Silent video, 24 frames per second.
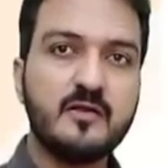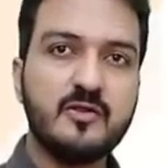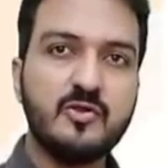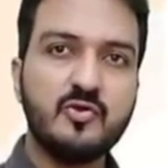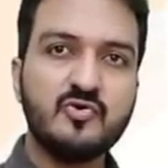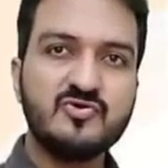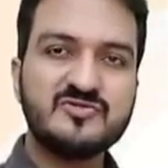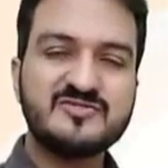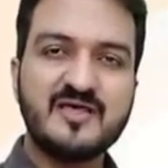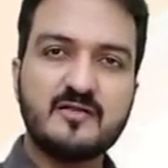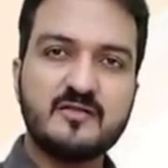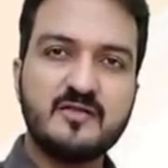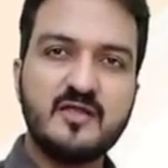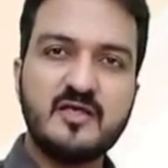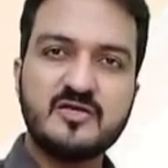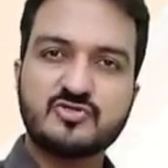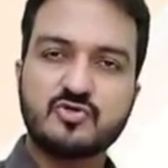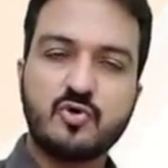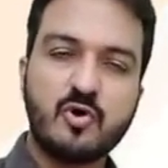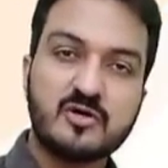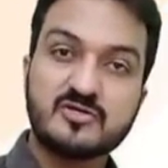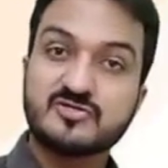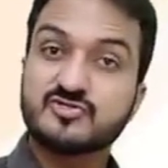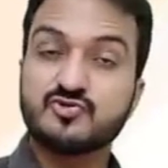using these
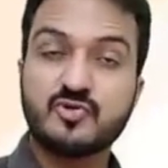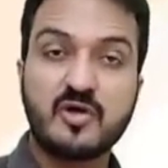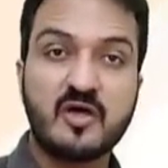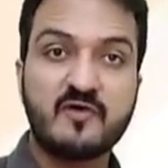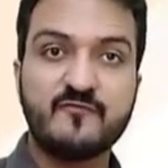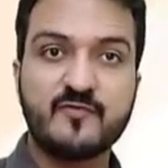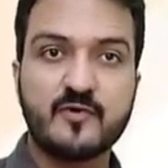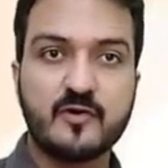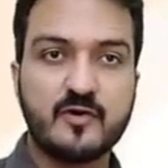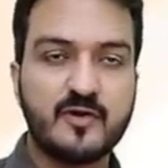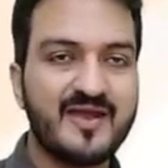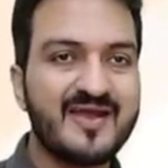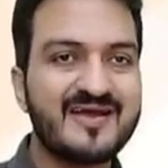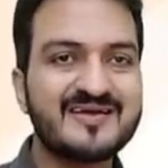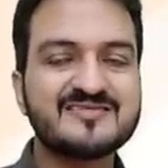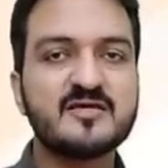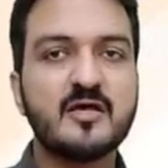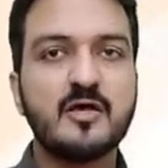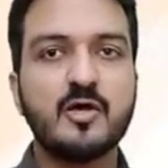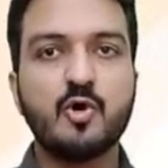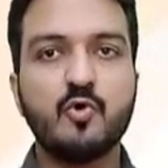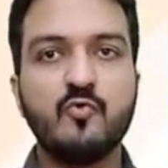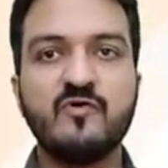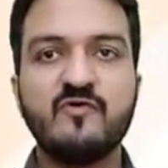cost driver rates,
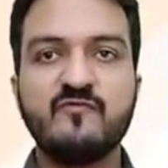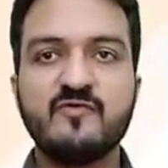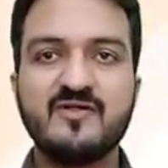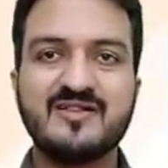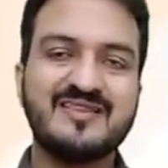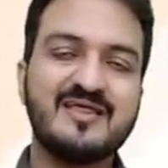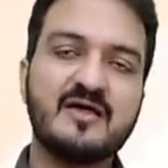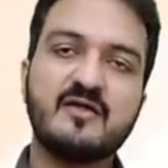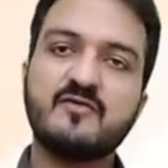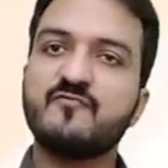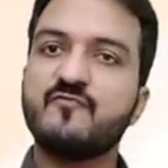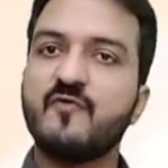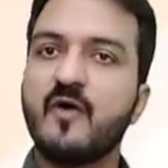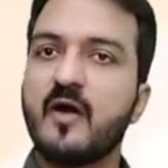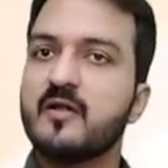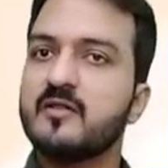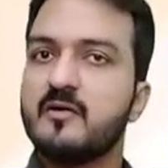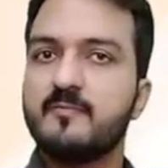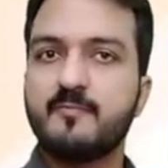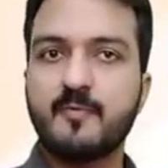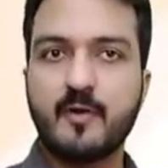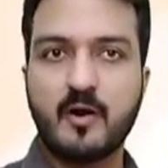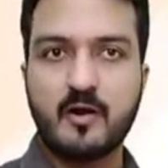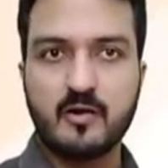we will then find the
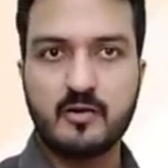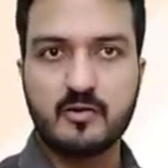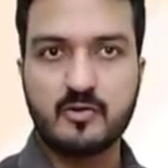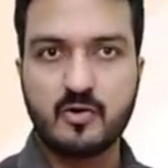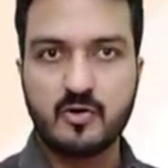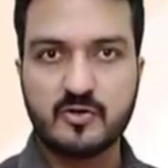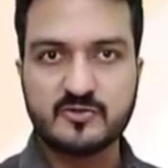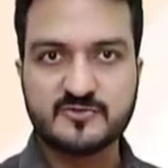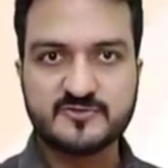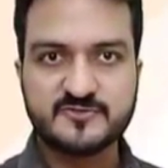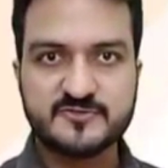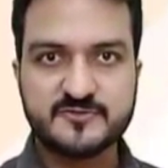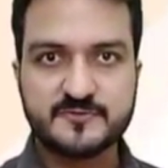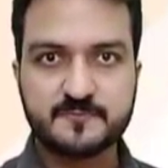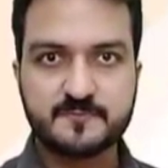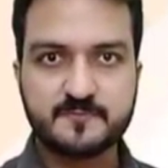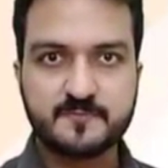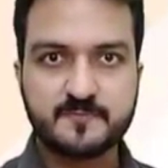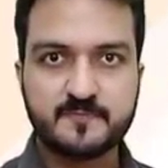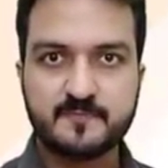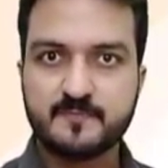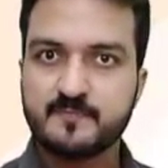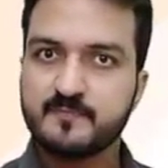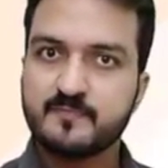product cost.
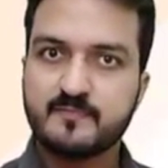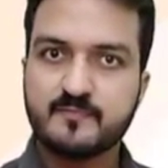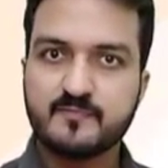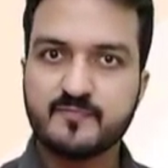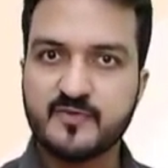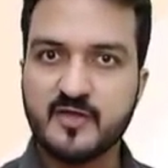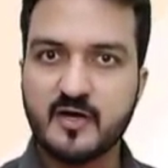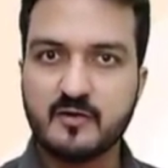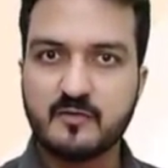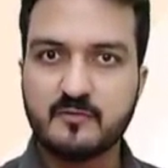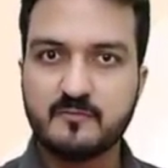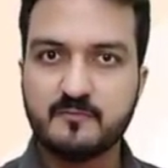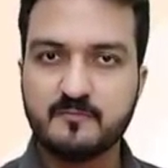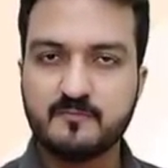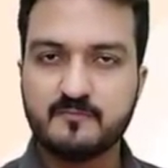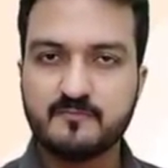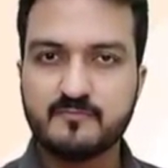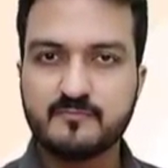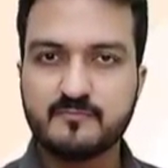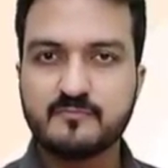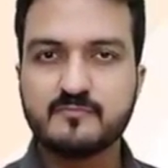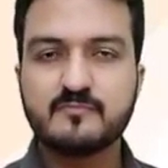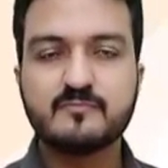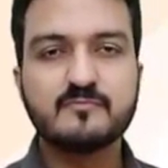Done?
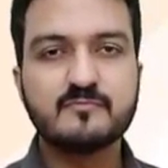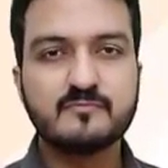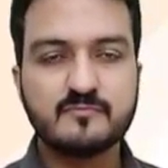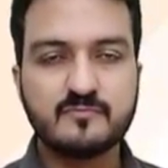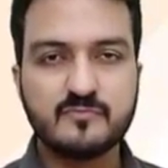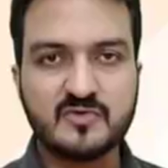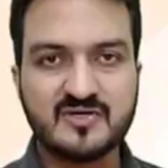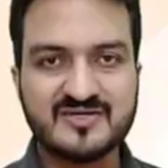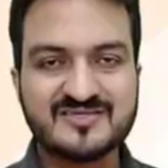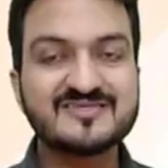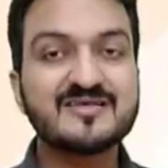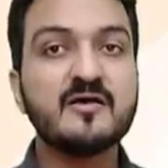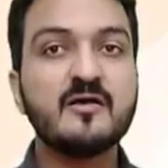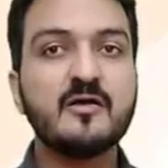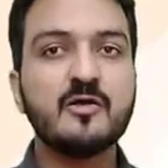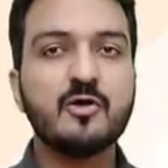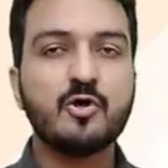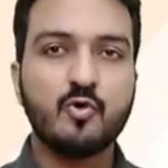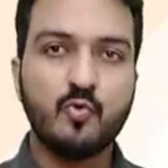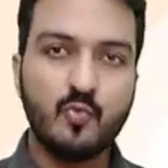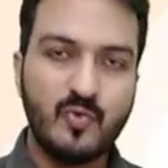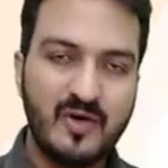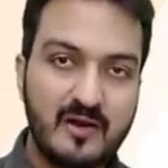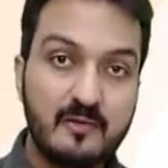Yes.
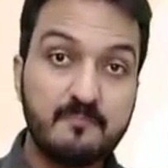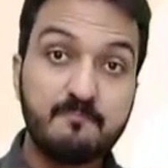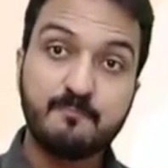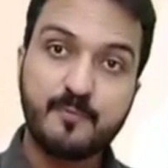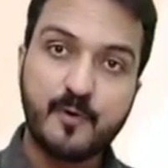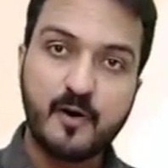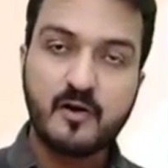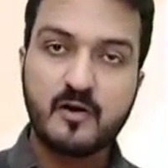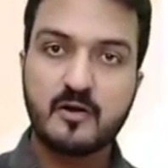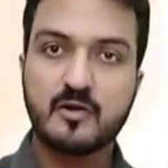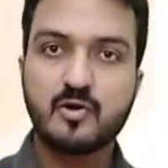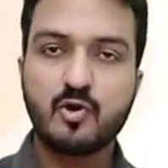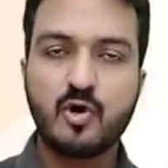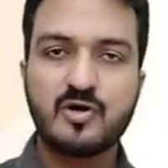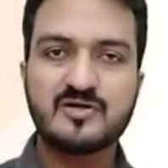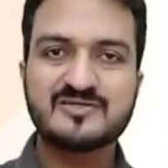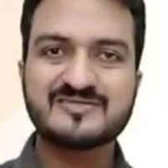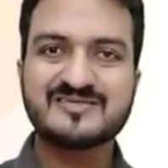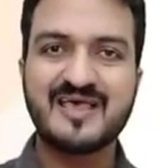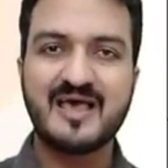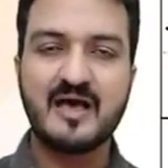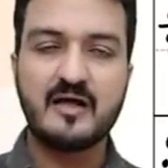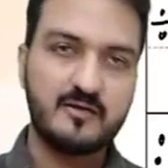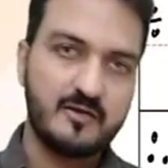Well, product cost
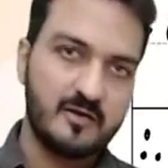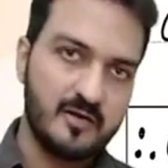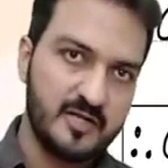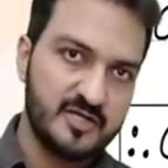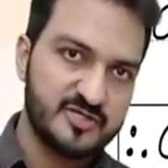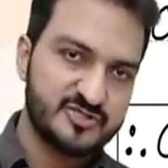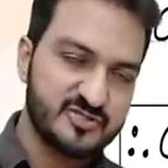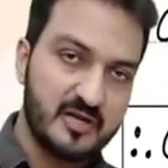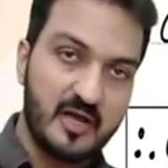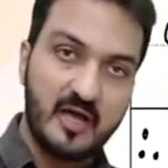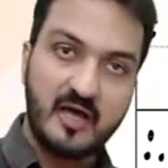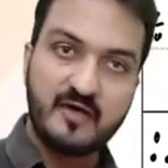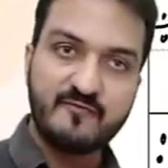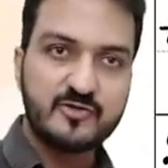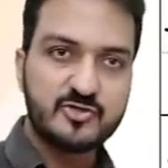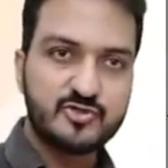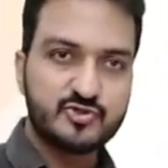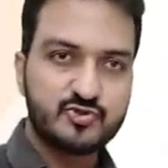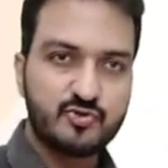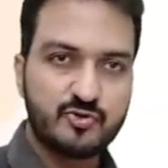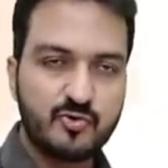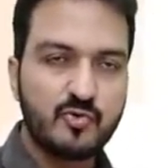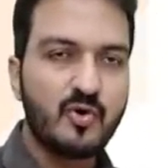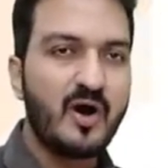calculation I will
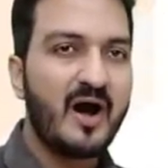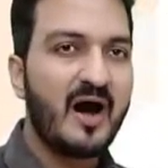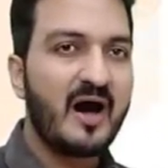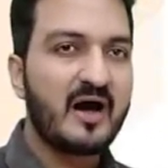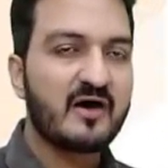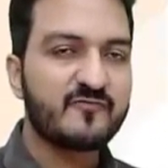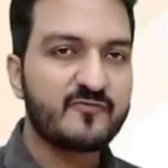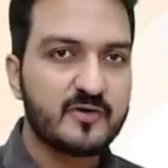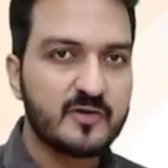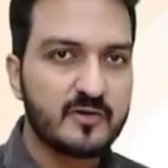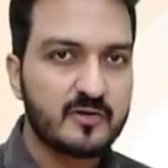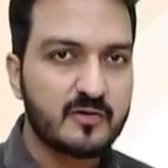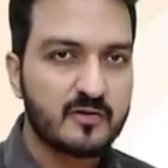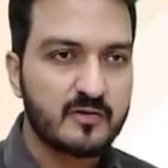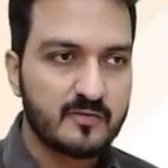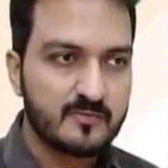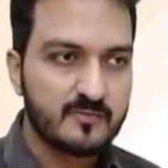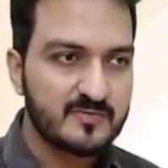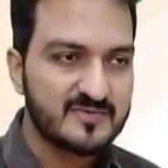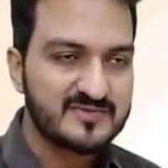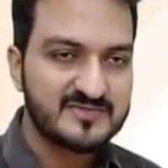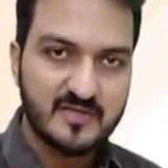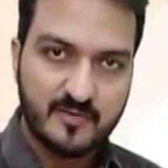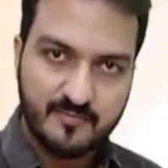show you after
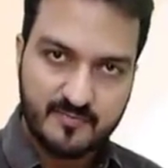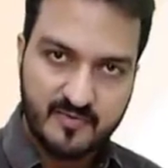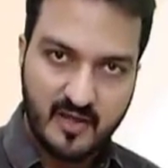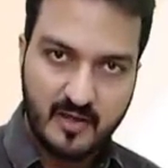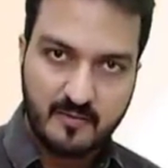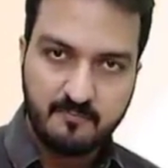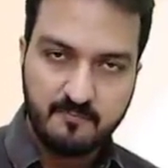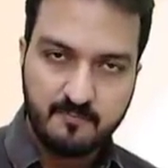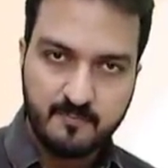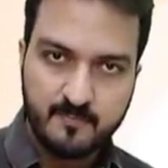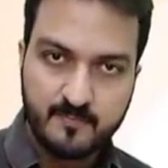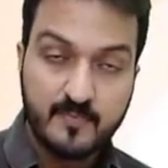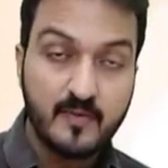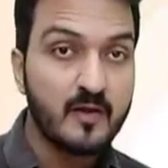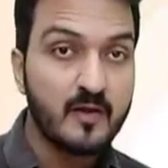some time.